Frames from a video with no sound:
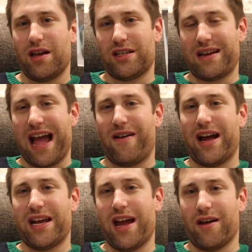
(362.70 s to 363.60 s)
So now
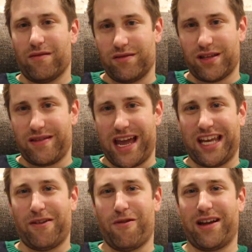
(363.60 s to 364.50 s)
I know. So
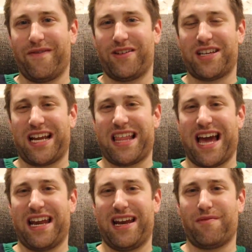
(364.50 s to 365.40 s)
thank you, William, for sending
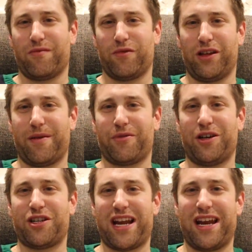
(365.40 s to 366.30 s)
that in. Really
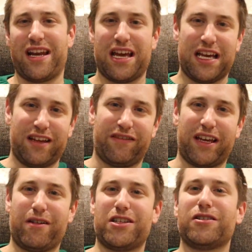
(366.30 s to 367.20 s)
appreciate it. If you
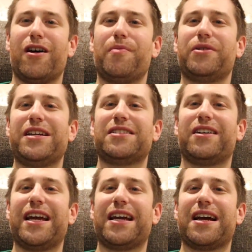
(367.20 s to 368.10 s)
like what you saw, please
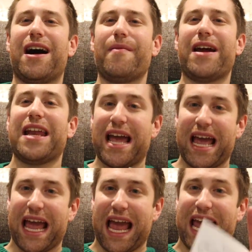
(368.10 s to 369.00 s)
like, comment,
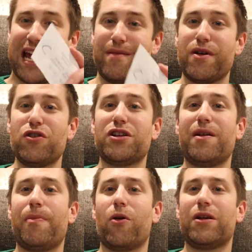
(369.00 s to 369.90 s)
and most
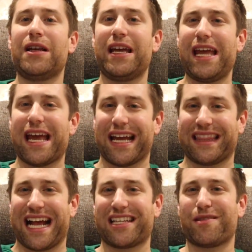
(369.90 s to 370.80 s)
importantly,
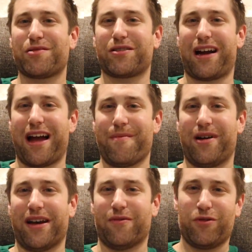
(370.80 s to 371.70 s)
hit that subscribe
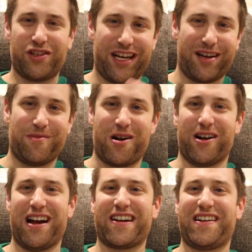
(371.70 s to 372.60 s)
button. We'll see you
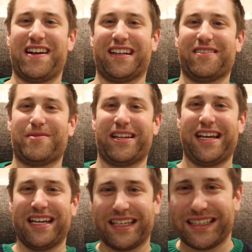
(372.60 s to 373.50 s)
tomorrow. Have a great evening, everybody.